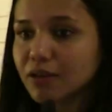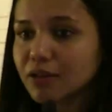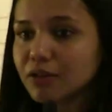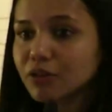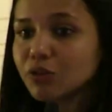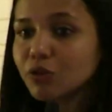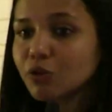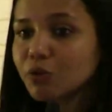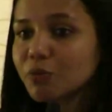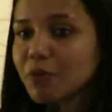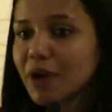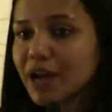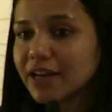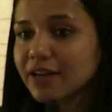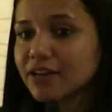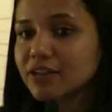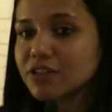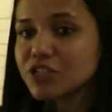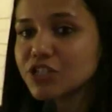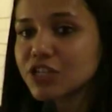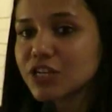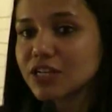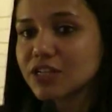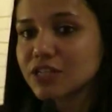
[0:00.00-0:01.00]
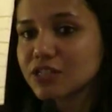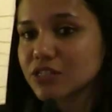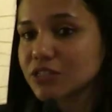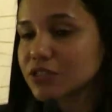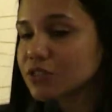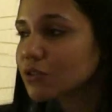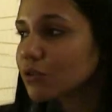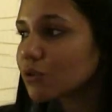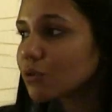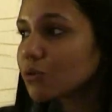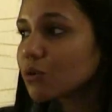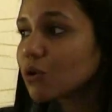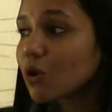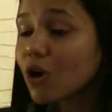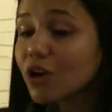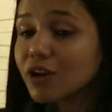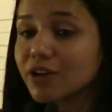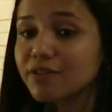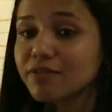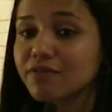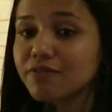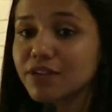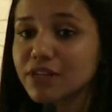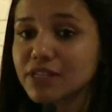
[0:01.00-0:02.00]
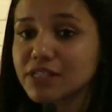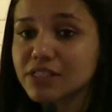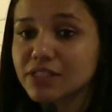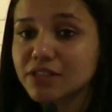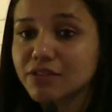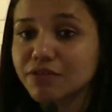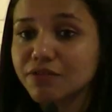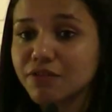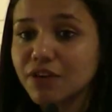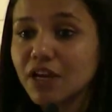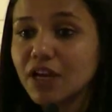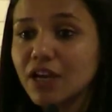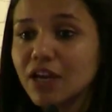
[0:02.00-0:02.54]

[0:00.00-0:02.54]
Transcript: through minor changes, through non-invasive